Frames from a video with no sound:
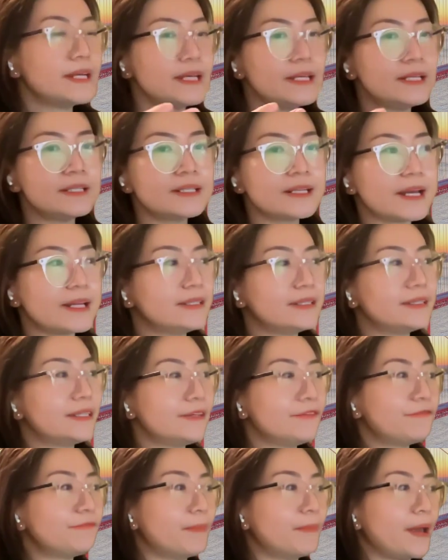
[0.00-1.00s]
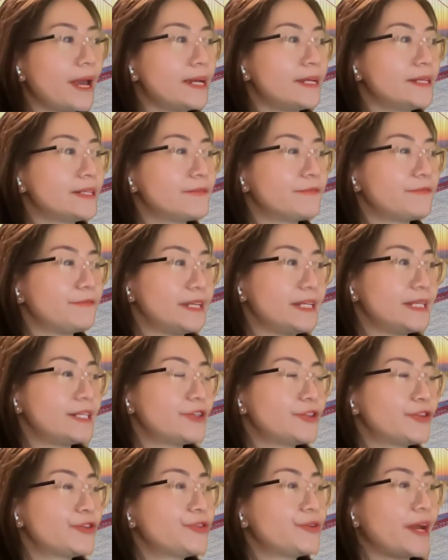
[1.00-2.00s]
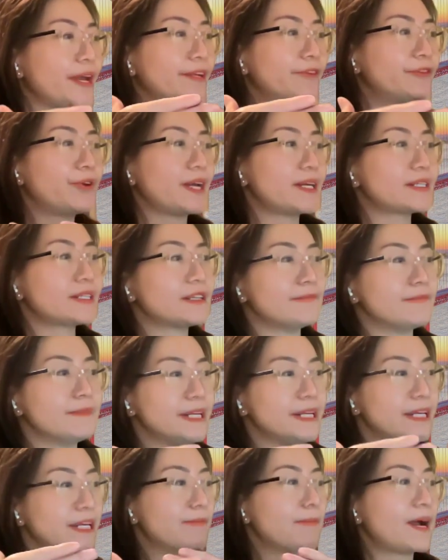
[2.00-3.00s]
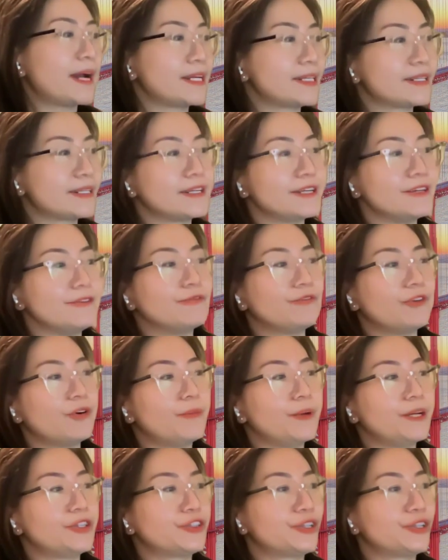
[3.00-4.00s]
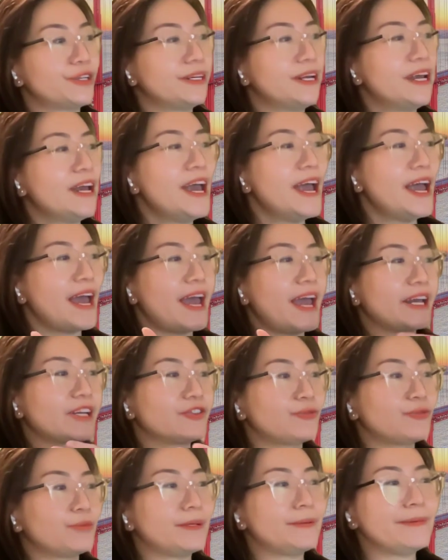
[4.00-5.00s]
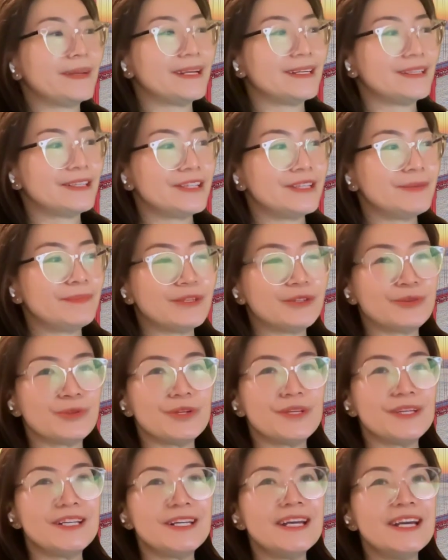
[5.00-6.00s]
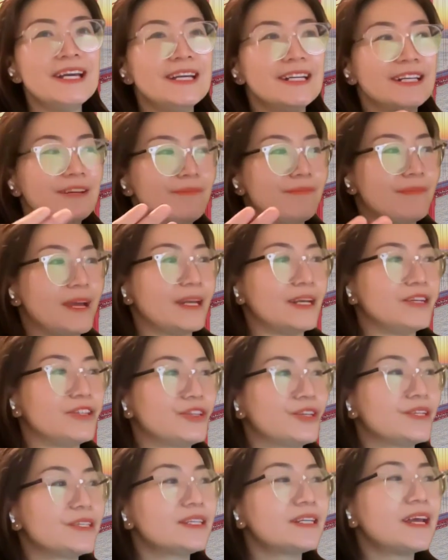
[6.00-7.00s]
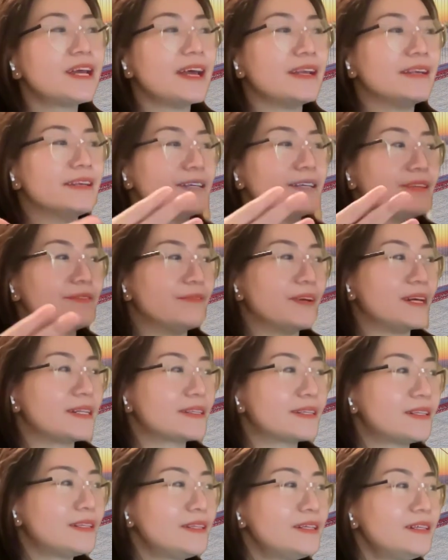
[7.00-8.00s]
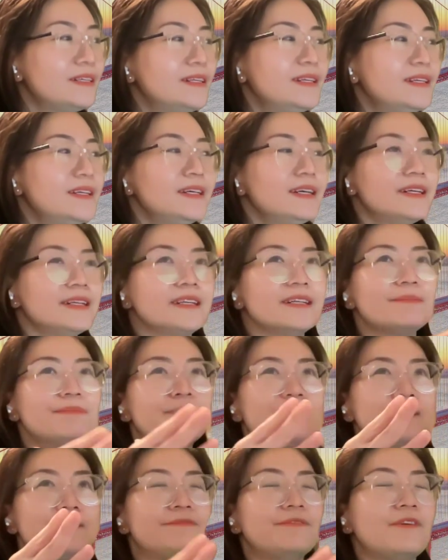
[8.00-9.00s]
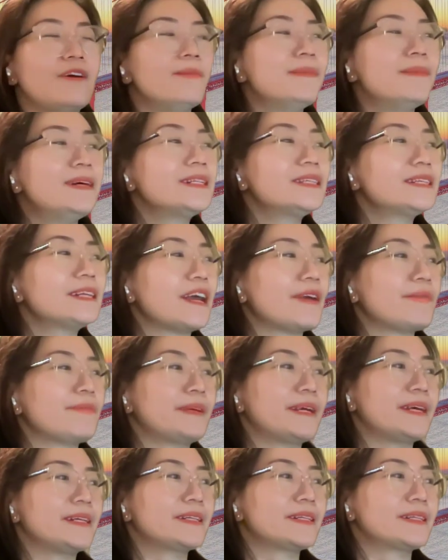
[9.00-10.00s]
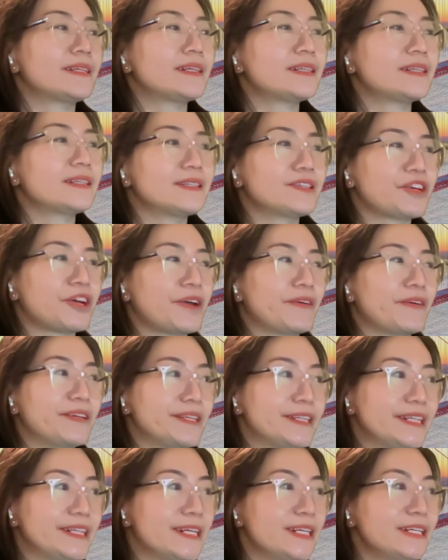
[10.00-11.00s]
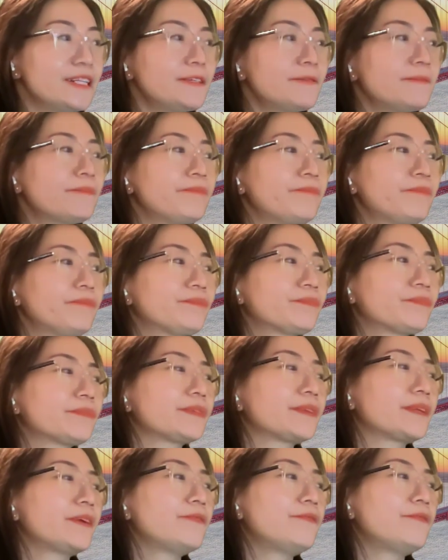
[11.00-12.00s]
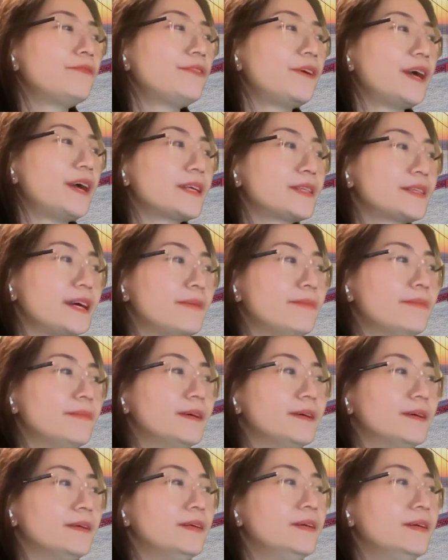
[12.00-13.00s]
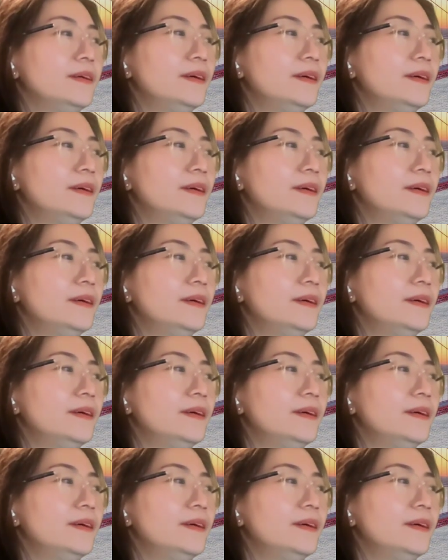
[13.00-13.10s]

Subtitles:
Incentive-based fees to address and minimize the information asymmetry between the managers and the investor. The performance appraisals challenges. For example,